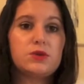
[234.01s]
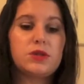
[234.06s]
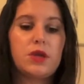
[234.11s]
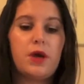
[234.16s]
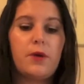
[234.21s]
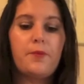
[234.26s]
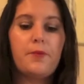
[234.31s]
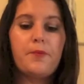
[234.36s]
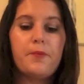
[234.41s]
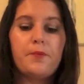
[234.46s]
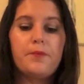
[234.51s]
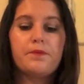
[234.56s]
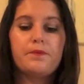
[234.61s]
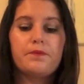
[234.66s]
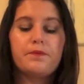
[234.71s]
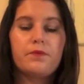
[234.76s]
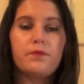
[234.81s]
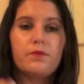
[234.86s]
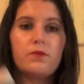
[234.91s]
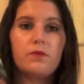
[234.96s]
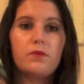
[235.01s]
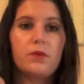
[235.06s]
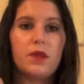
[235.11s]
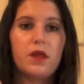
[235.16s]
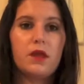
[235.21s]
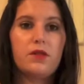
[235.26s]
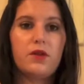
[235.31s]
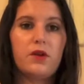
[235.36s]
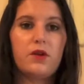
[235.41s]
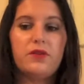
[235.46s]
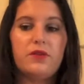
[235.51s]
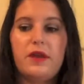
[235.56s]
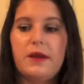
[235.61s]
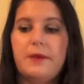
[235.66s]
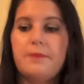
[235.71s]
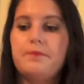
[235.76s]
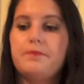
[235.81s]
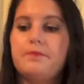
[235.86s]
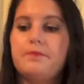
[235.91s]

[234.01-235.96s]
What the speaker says: So, third thing.